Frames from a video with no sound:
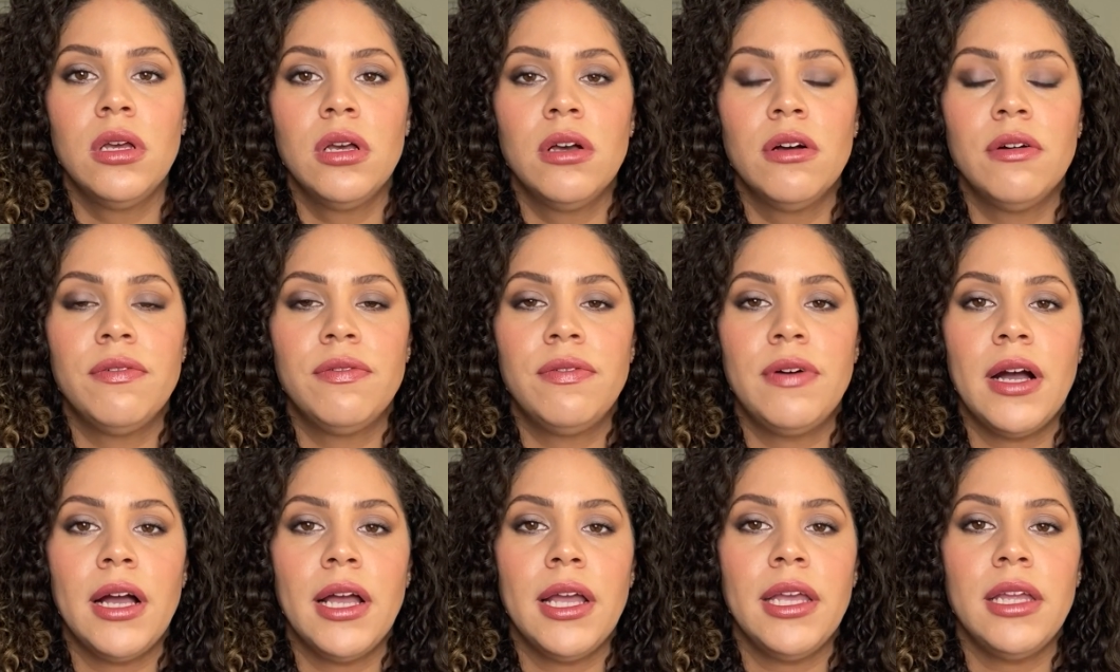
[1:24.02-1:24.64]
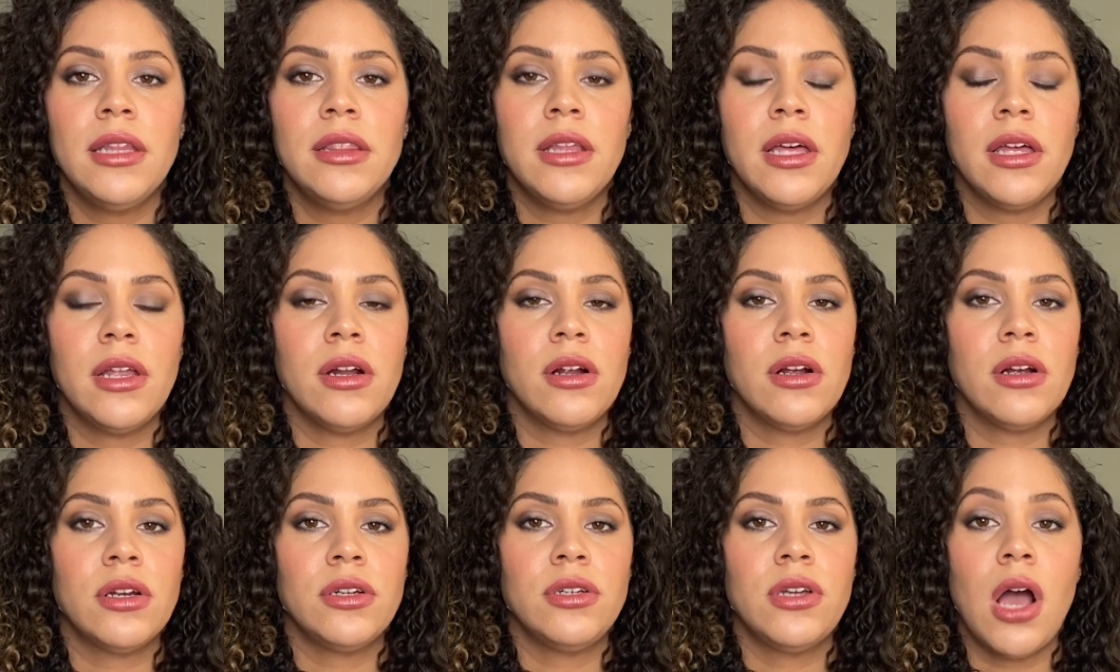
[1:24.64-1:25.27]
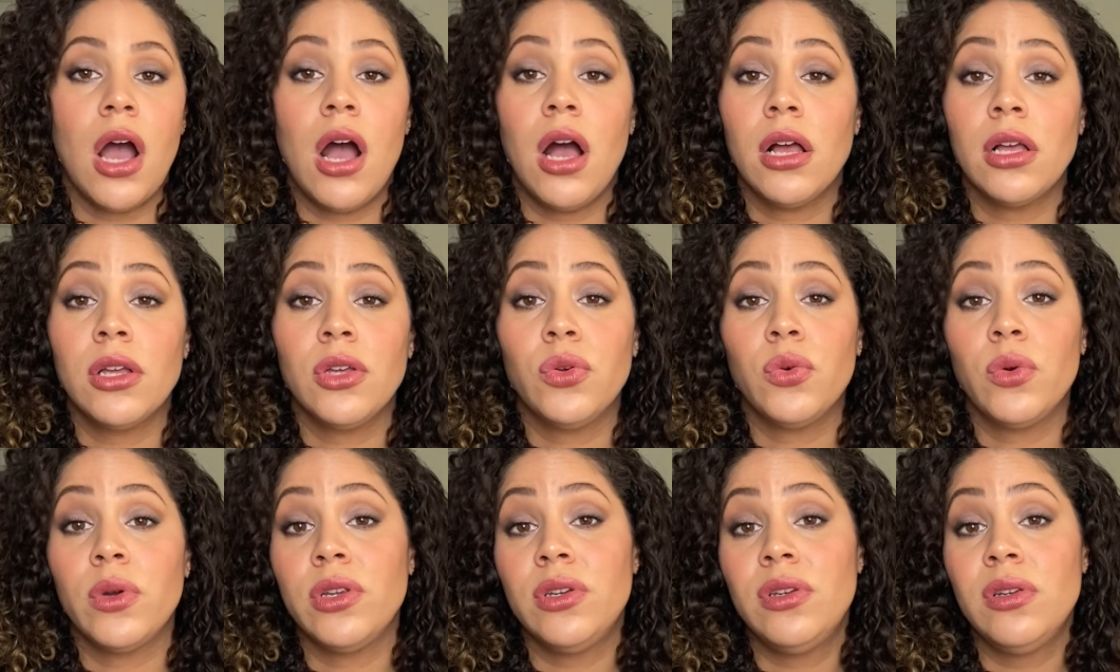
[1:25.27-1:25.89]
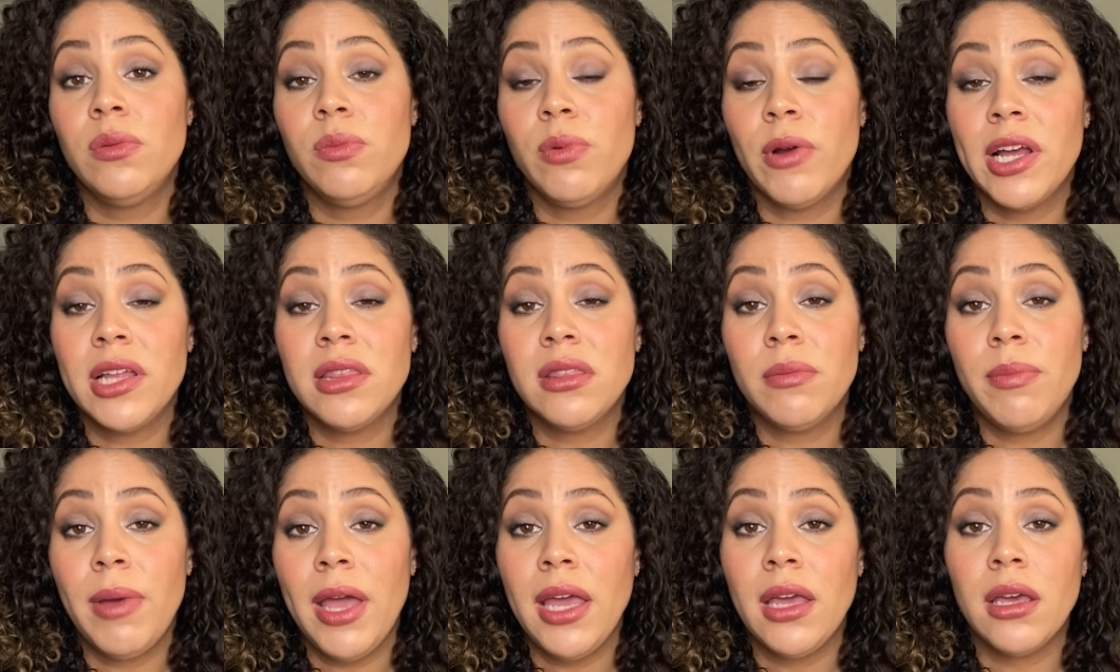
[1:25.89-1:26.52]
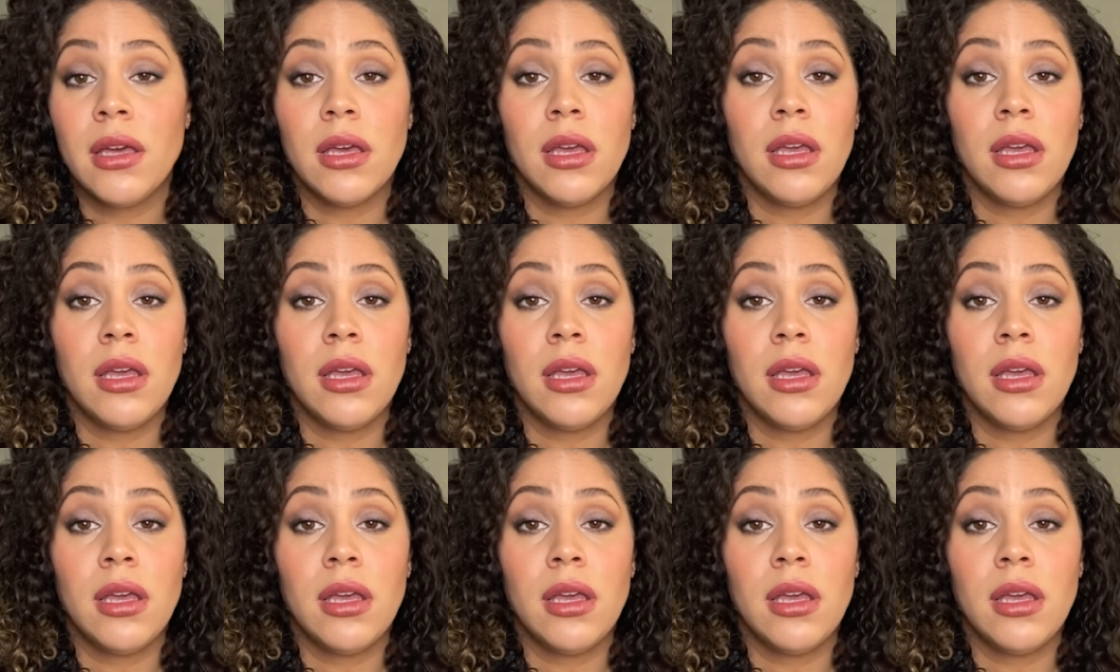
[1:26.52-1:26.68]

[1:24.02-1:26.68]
find that are not going to break the bank.